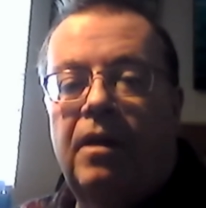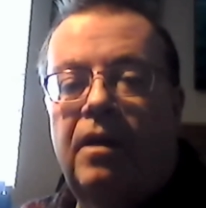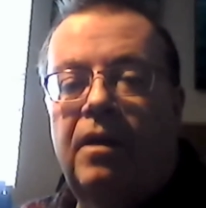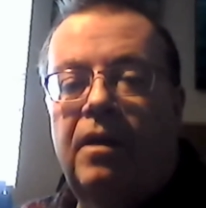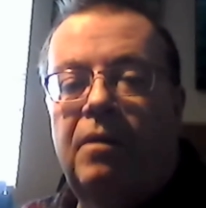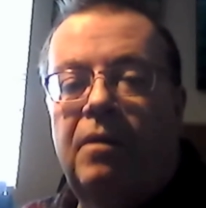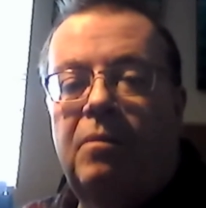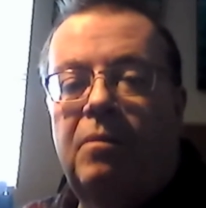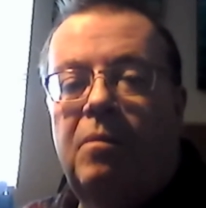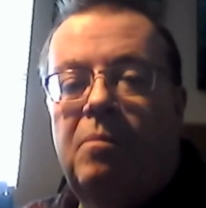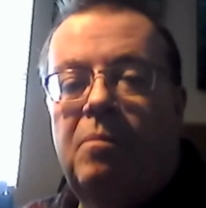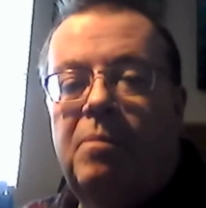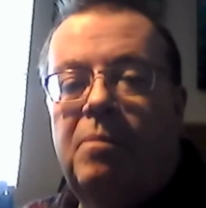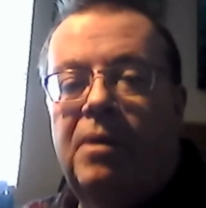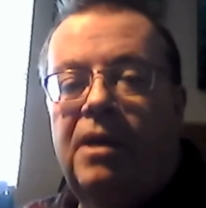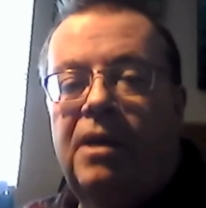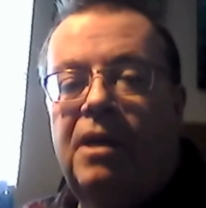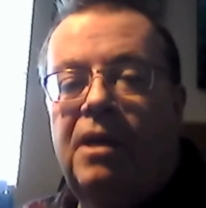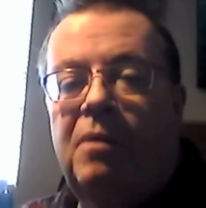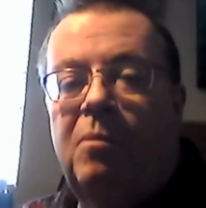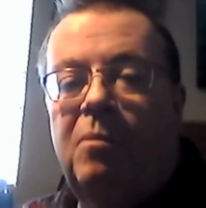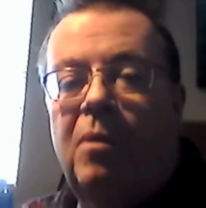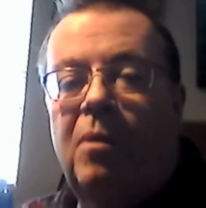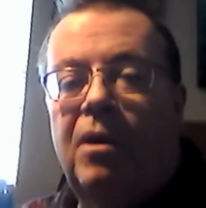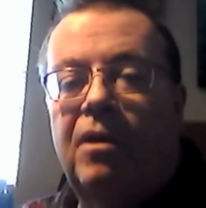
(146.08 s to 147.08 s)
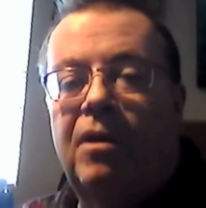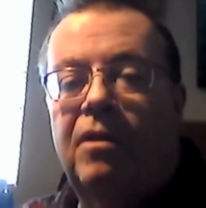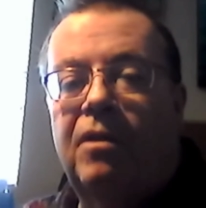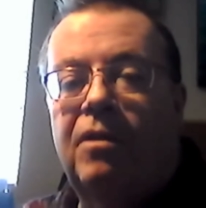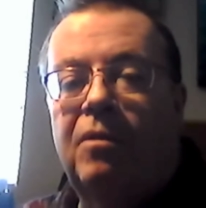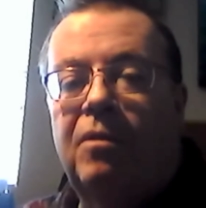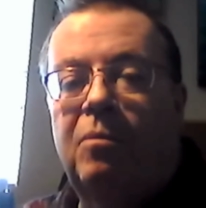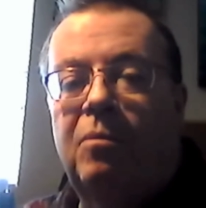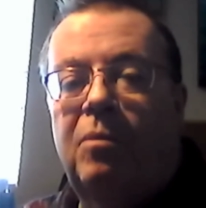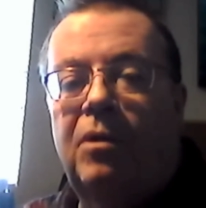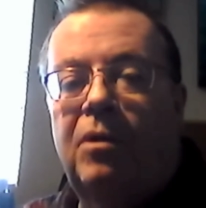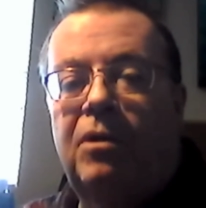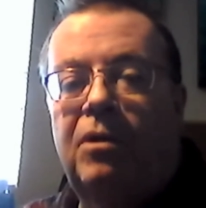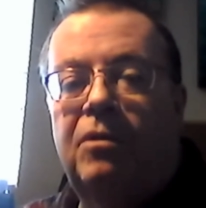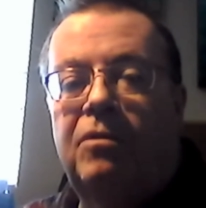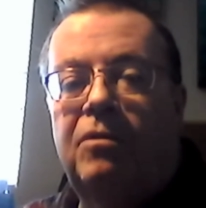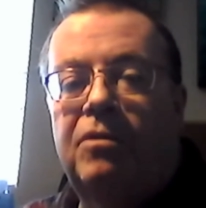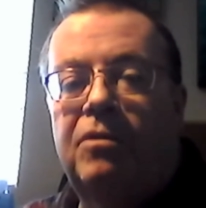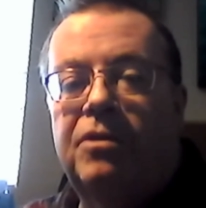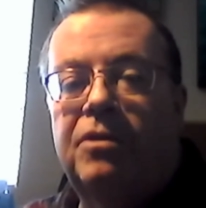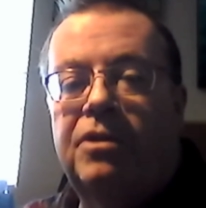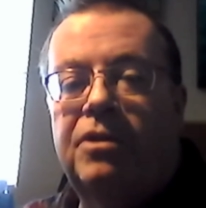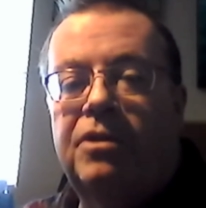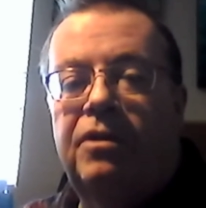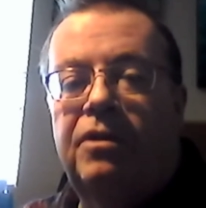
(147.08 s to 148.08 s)
It will be one of the world
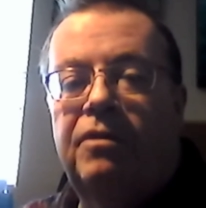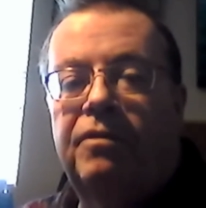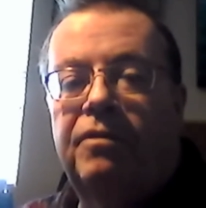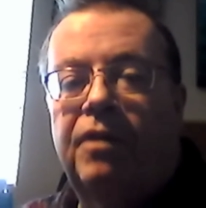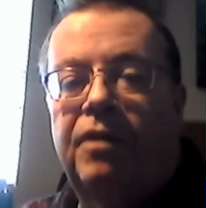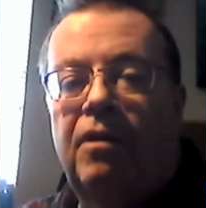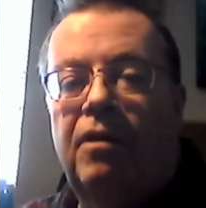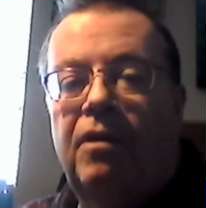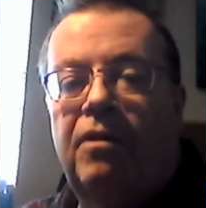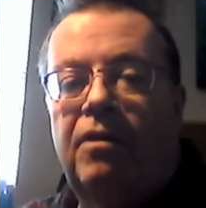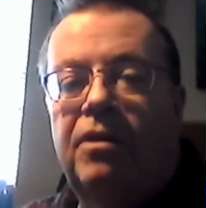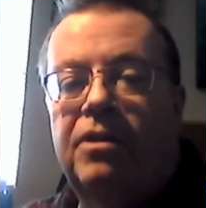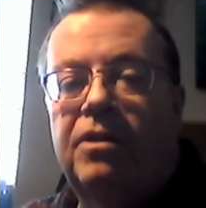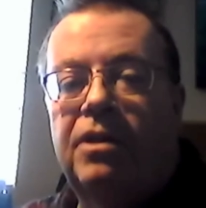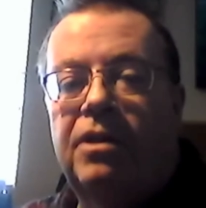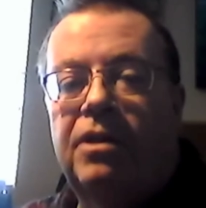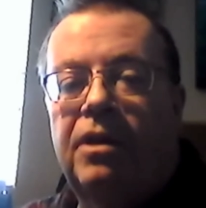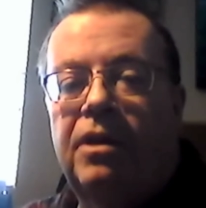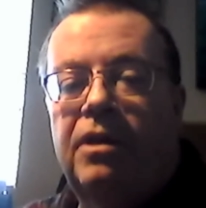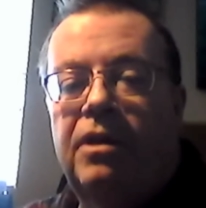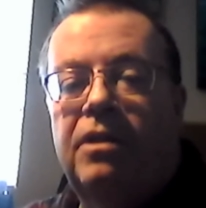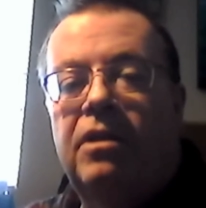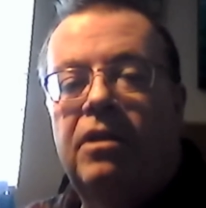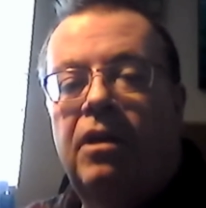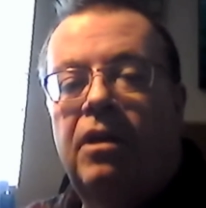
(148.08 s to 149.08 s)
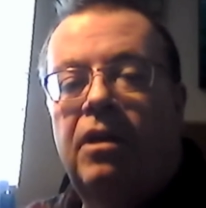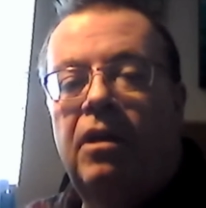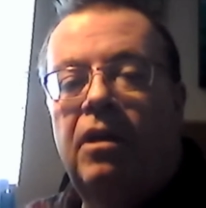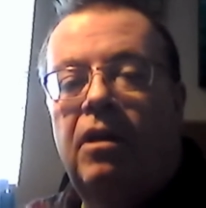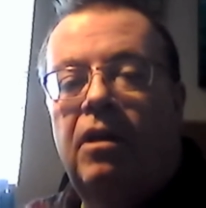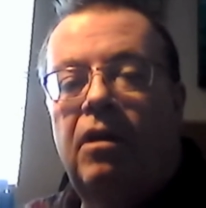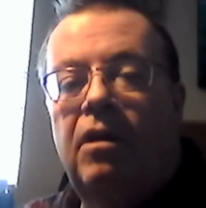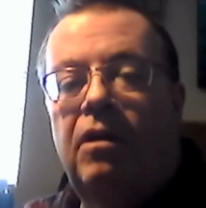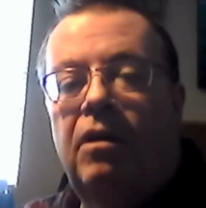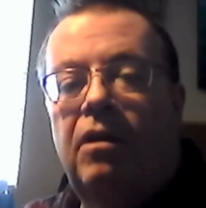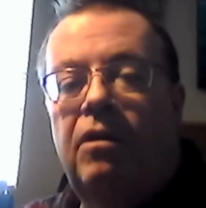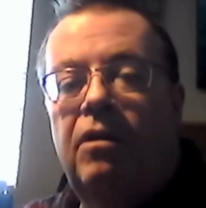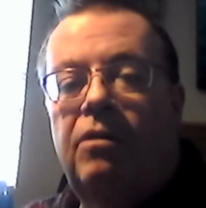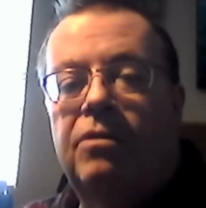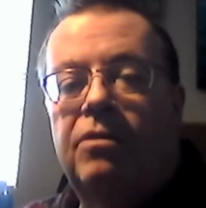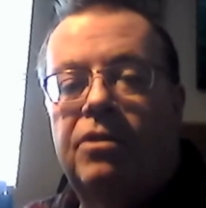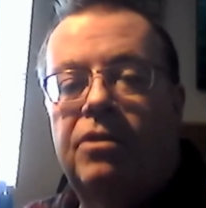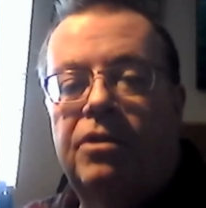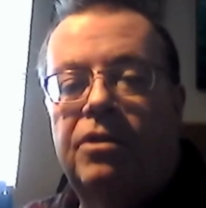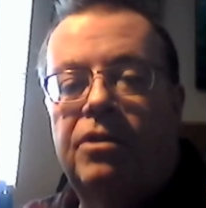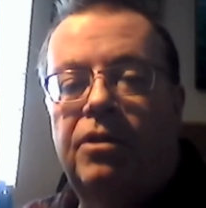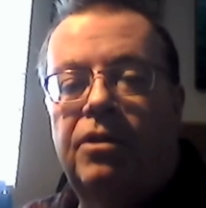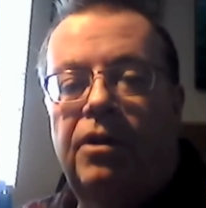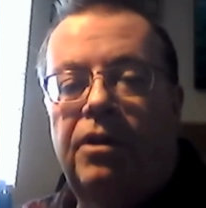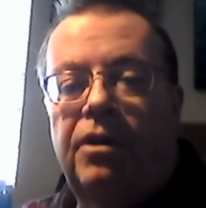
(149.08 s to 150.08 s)
reserve currencies
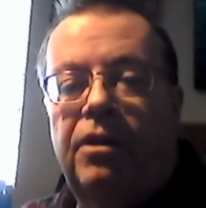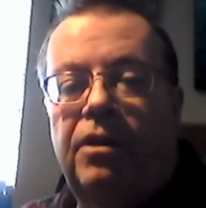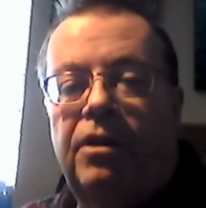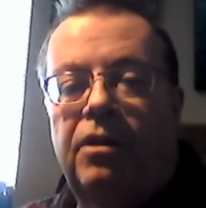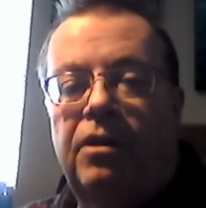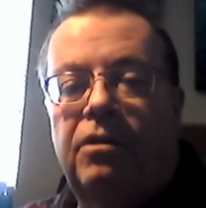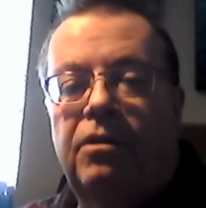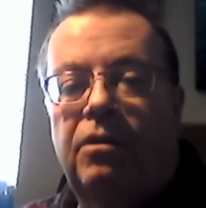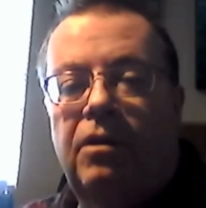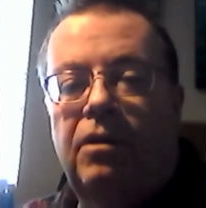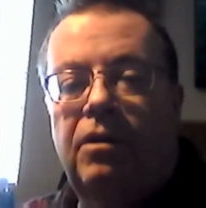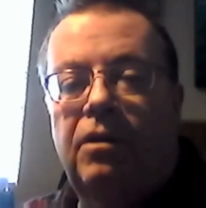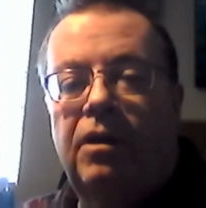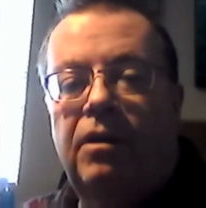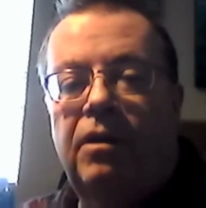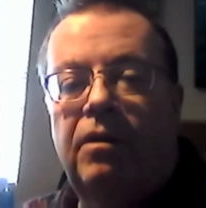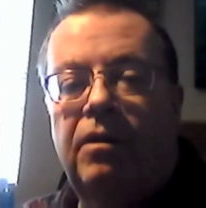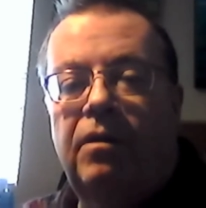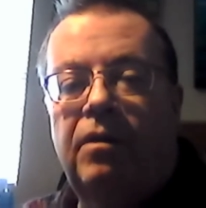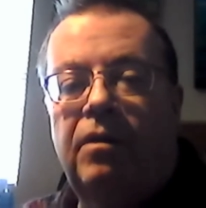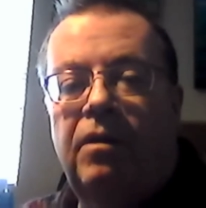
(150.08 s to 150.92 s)
alongside the dollar